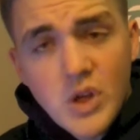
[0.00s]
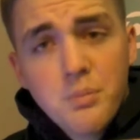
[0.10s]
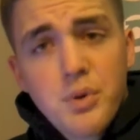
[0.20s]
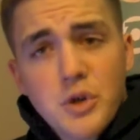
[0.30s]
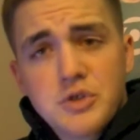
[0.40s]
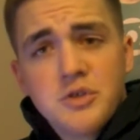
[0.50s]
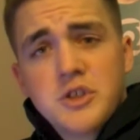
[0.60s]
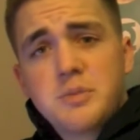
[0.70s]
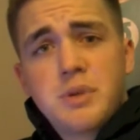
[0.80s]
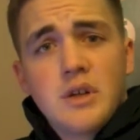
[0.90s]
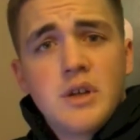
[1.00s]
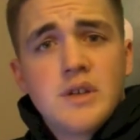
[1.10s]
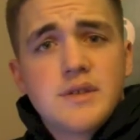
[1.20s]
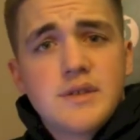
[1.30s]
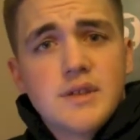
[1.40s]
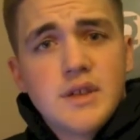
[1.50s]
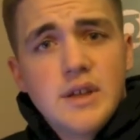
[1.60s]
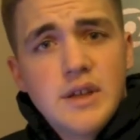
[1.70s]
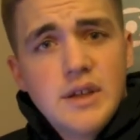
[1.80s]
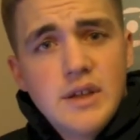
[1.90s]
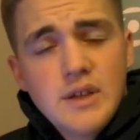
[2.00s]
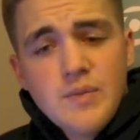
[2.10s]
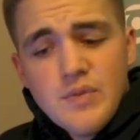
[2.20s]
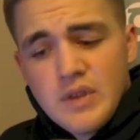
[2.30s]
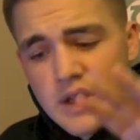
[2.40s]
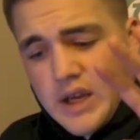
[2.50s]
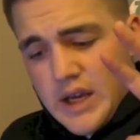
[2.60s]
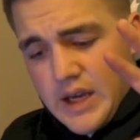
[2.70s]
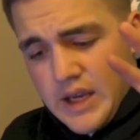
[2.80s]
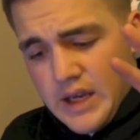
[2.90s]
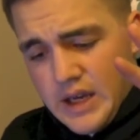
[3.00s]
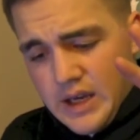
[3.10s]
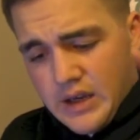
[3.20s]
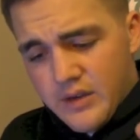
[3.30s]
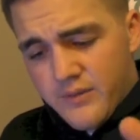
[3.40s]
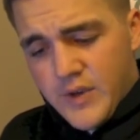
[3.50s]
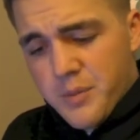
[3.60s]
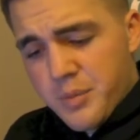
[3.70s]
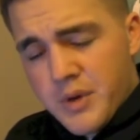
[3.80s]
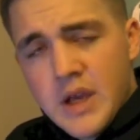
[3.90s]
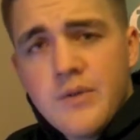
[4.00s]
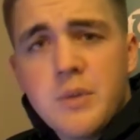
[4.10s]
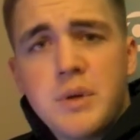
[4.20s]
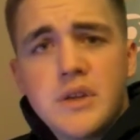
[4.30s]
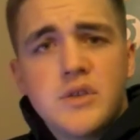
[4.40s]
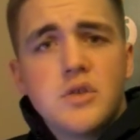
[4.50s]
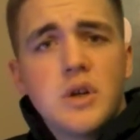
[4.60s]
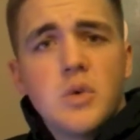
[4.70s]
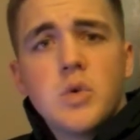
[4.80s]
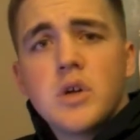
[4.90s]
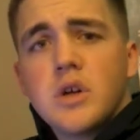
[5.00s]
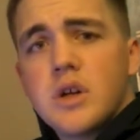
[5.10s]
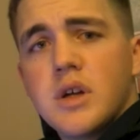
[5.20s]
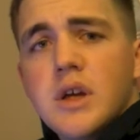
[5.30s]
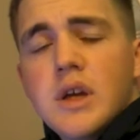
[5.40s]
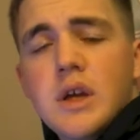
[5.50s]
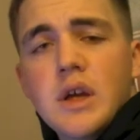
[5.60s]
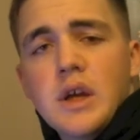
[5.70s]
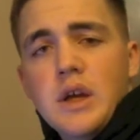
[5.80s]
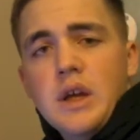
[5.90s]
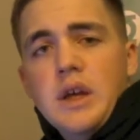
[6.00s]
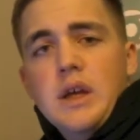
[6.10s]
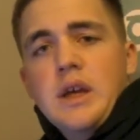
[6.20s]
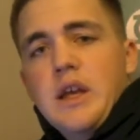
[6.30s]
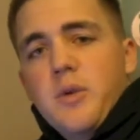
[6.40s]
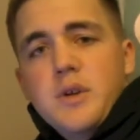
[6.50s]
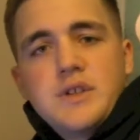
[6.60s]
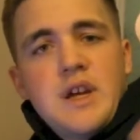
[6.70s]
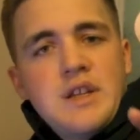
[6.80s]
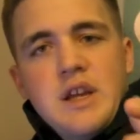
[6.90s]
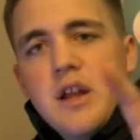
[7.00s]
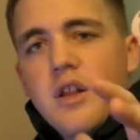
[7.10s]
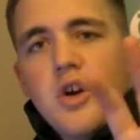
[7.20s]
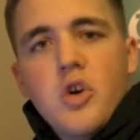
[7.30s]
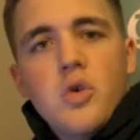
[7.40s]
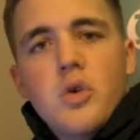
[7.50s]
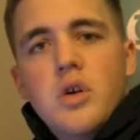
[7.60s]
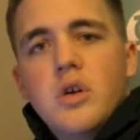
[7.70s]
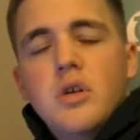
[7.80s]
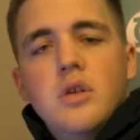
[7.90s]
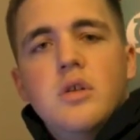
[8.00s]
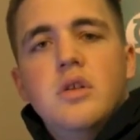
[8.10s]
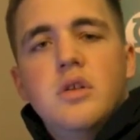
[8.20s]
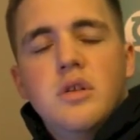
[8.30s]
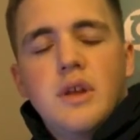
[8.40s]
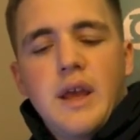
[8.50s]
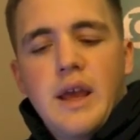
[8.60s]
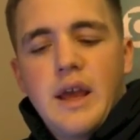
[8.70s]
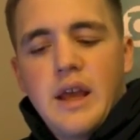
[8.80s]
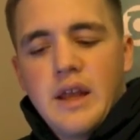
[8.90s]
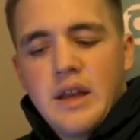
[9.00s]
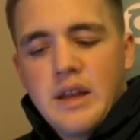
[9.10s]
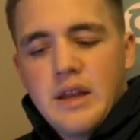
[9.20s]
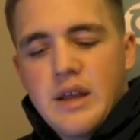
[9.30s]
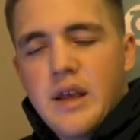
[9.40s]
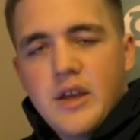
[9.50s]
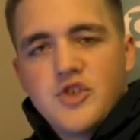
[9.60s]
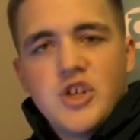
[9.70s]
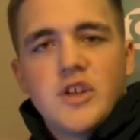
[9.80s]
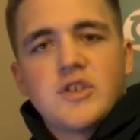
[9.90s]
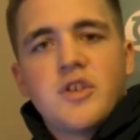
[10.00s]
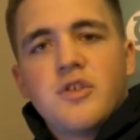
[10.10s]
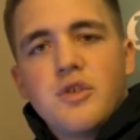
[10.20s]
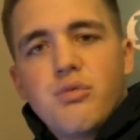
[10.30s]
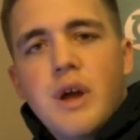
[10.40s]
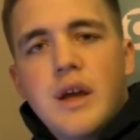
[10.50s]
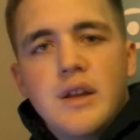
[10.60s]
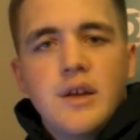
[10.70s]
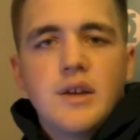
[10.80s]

personal experience, I vaped my MVP2 at work. It was on yellow and it had just turned to red.